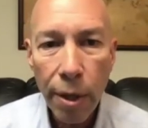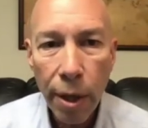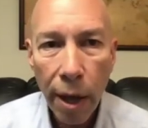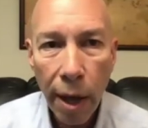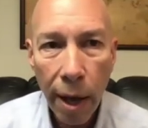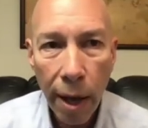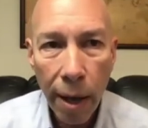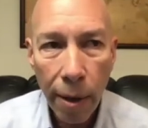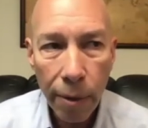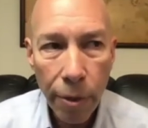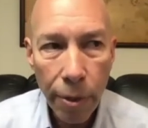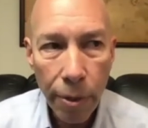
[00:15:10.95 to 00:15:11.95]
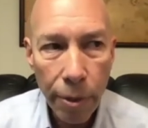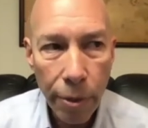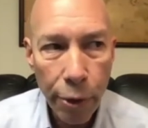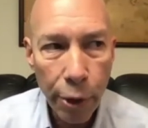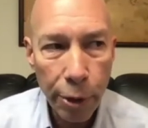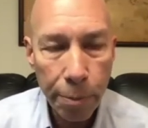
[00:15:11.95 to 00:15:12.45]

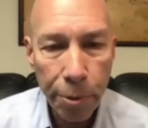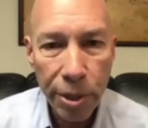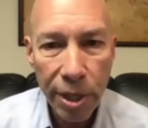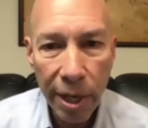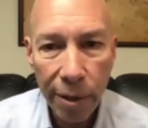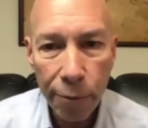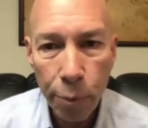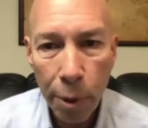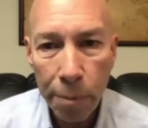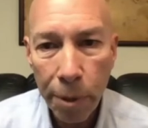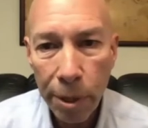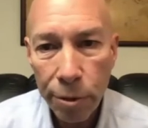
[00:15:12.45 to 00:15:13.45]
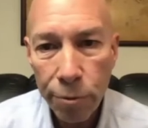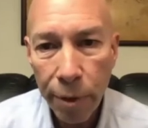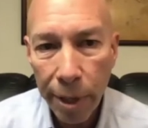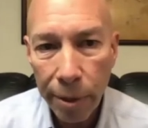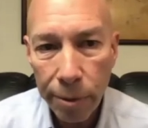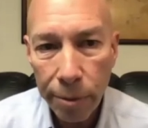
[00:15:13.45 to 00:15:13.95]
30% of 1 month's rent,